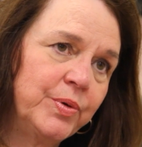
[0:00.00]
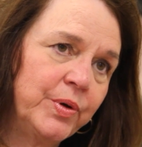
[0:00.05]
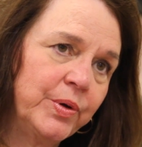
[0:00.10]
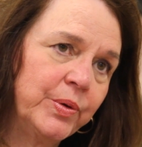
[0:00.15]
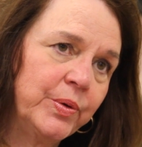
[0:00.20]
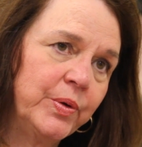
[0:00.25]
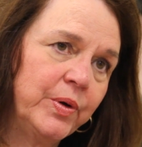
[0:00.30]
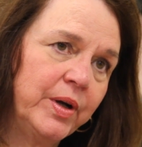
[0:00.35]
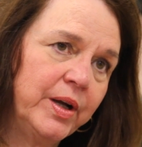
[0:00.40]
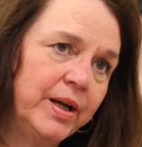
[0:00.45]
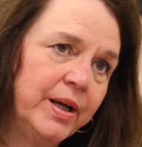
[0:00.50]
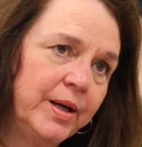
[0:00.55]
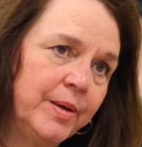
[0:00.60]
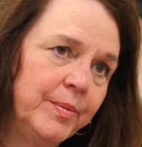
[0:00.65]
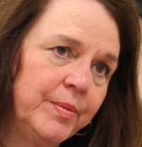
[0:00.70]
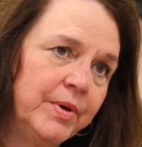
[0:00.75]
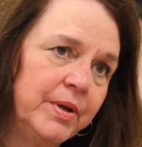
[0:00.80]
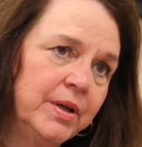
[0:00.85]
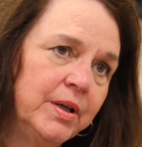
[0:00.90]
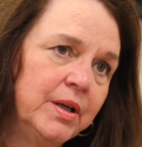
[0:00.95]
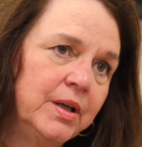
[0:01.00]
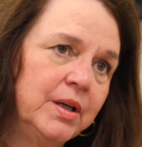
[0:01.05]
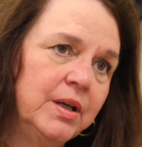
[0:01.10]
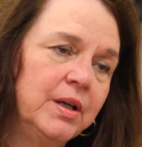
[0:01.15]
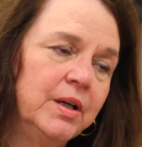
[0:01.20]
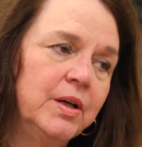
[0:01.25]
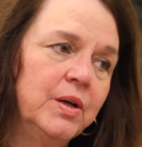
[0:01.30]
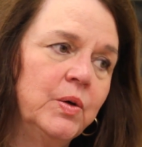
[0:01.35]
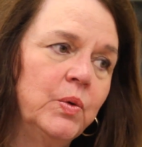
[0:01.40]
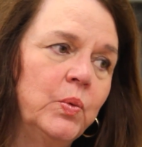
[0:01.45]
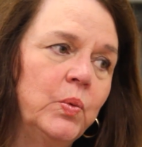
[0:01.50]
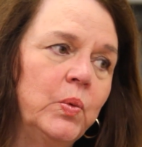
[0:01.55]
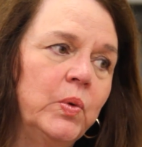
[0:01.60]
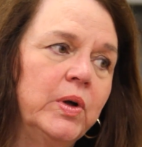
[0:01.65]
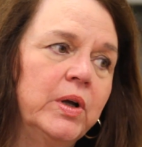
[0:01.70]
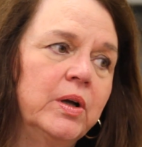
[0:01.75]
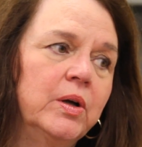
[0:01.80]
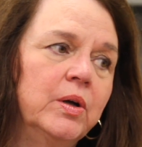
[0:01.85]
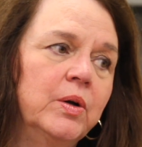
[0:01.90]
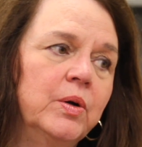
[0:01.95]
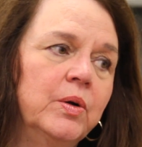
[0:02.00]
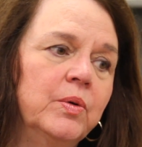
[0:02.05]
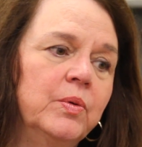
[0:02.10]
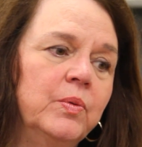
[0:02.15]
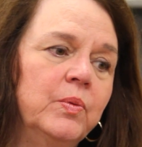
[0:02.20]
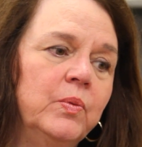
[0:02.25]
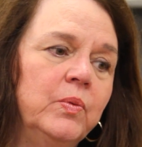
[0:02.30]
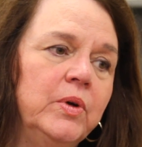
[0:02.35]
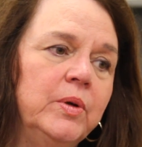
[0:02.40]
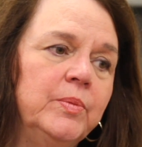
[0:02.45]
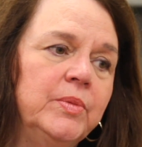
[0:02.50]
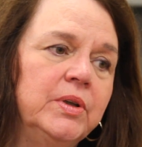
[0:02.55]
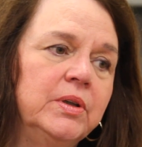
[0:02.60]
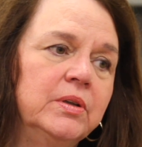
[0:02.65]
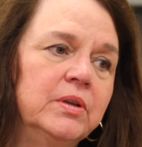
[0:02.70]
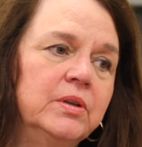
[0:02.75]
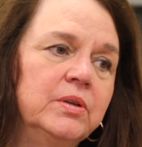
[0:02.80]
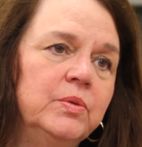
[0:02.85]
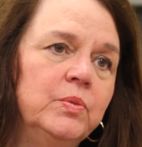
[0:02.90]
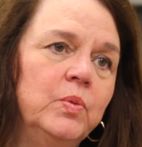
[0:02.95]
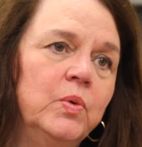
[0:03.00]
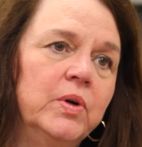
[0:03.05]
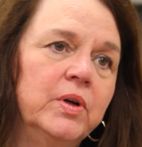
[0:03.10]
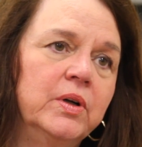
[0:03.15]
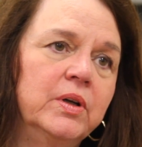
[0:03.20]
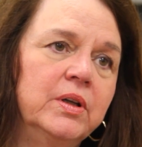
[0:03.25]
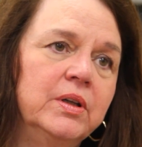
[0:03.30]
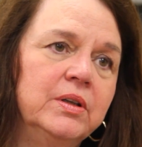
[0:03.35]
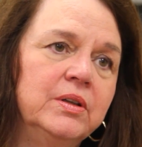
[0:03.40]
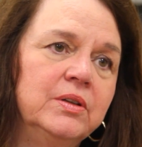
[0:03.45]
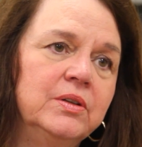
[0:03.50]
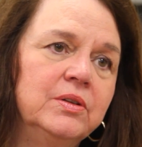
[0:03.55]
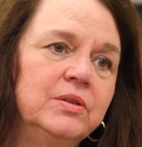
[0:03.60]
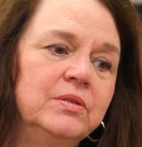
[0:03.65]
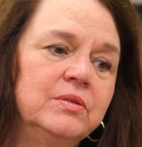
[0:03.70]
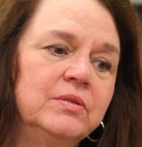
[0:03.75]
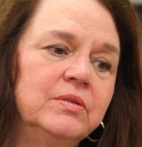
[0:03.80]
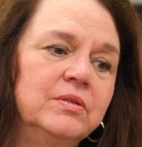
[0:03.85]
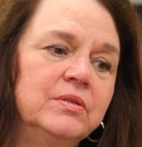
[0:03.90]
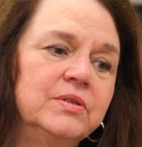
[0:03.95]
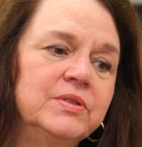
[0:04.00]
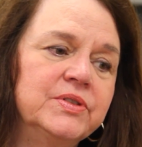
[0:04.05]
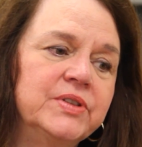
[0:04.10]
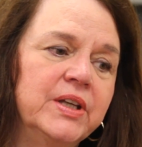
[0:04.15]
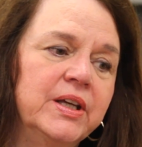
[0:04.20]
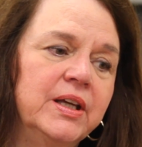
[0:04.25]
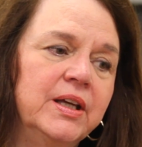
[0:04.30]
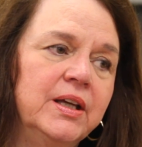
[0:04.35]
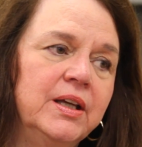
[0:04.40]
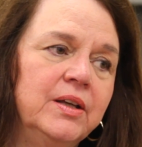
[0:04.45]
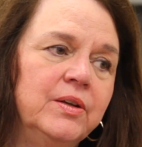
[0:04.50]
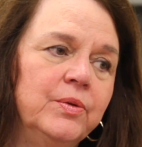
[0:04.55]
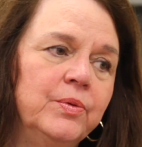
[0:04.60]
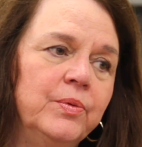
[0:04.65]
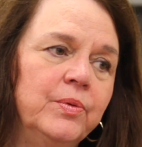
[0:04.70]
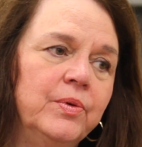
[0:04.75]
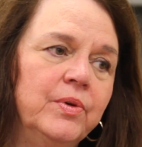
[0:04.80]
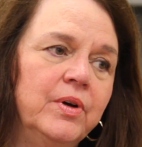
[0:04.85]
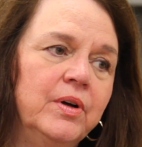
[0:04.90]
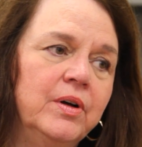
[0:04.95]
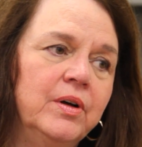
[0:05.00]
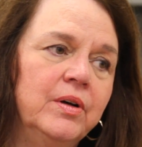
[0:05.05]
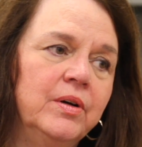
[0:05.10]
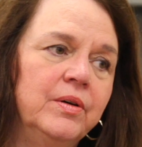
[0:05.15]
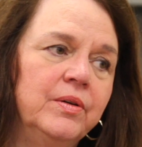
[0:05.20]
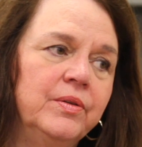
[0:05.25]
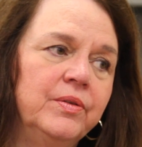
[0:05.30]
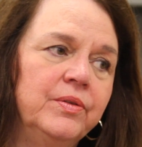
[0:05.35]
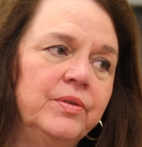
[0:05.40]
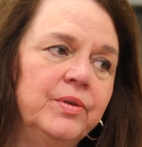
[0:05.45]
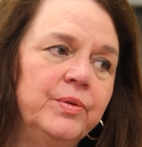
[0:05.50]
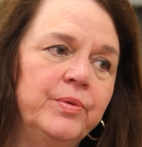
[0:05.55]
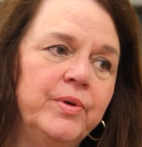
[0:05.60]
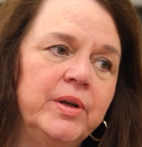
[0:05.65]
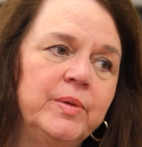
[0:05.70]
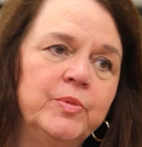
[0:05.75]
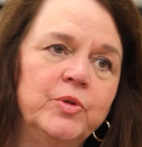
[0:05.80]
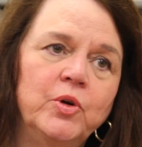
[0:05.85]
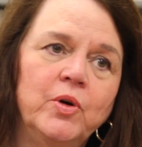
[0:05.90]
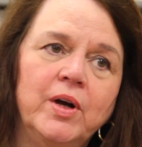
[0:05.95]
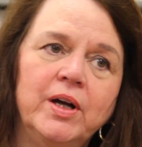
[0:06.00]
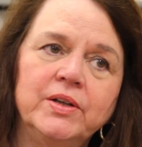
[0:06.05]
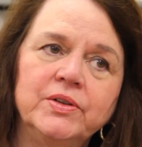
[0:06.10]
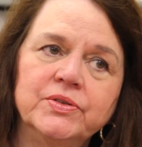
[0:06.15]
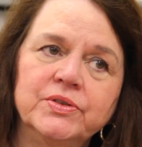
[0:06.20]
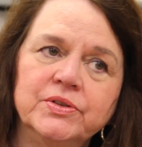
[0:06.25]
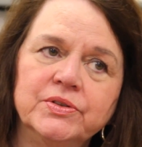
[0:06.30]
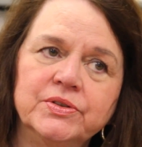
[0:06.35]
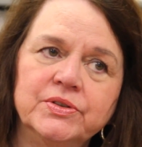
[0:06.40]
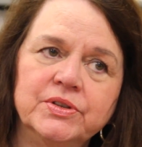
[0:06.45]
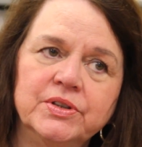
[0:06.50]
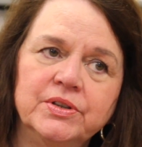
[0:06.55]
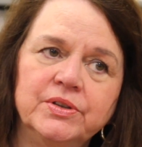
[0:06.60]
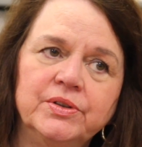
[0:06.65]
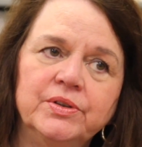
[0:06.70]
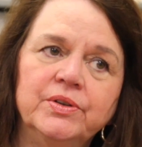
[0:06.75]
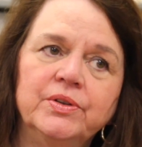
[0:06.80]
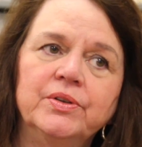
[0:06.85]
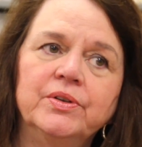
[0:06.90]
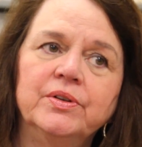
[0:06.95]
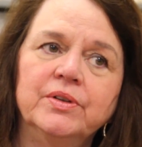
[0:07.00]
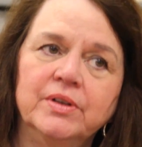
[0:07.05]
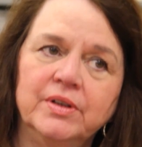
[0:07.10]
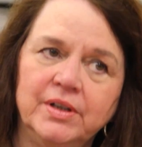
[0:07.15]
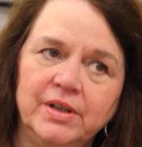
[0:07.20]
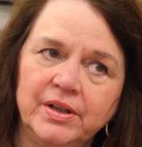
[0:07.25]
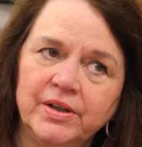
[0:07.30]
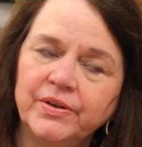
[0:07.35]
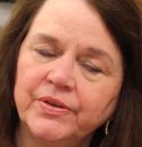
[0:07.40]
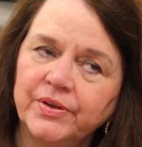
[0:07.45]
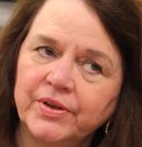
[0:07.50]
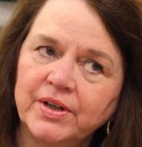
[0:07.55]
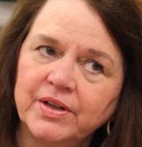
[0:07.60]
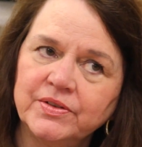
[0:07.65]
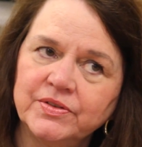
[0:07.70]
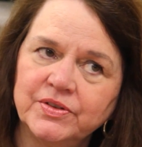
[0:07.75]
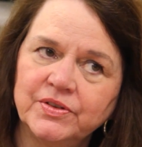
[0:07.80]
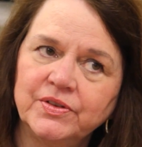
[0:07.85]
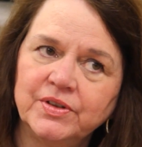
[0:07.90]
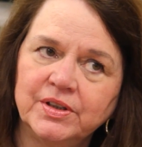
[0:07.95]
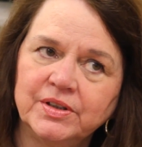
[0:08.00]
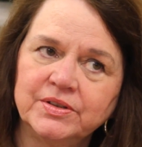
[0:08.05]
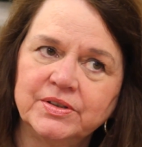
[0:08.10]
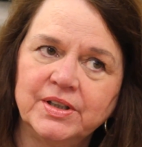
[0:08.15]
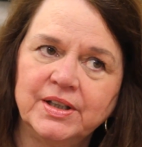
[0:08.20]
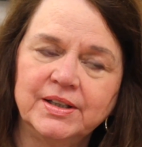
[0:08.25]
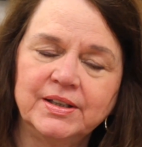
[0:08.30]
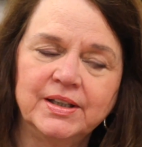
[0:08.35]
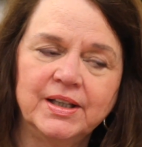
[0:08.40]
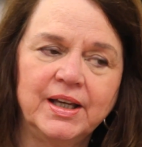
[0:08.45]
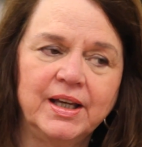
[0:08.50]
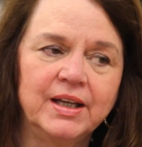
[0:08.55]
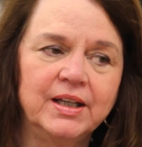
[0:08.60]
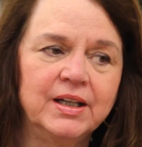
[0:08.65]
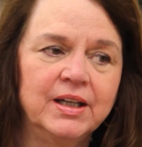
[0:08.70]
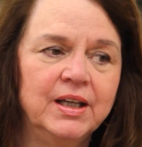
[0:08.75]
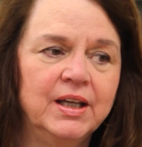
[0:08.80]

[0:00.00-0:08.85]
program where women could work in, say, the Rape Crisis Center, and other kinds of things like that.